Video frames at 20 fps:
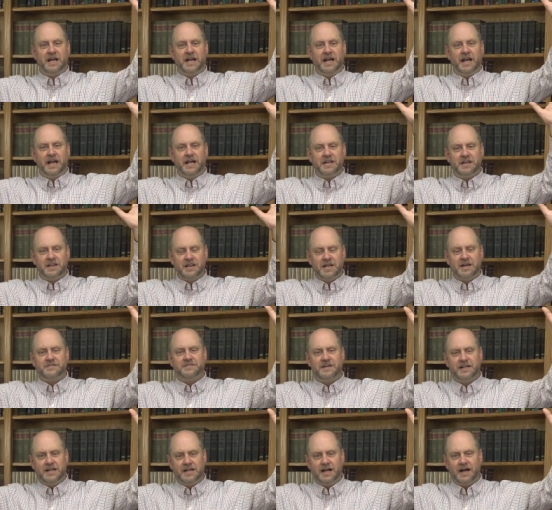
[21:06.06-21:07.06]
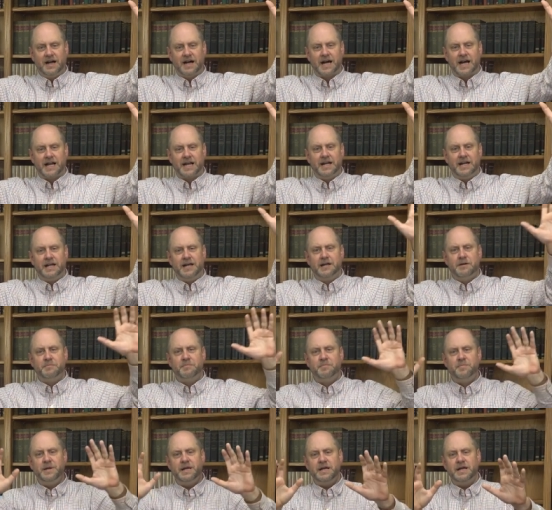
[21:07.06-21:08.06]
and loving God
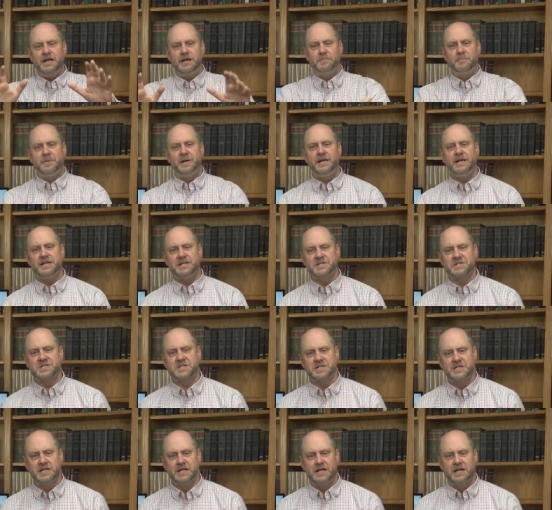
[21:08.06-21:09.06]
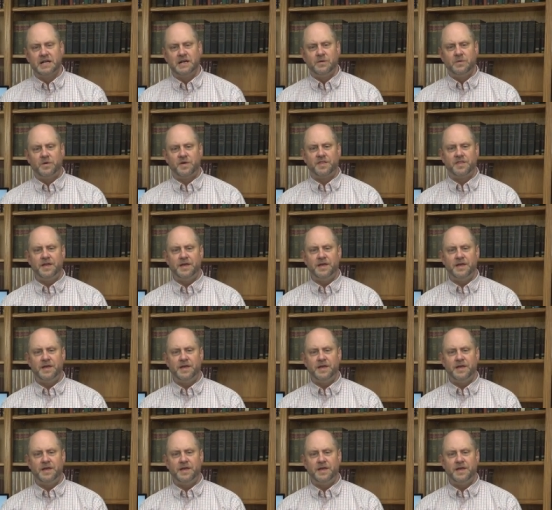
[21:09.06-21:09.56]
and be at peace with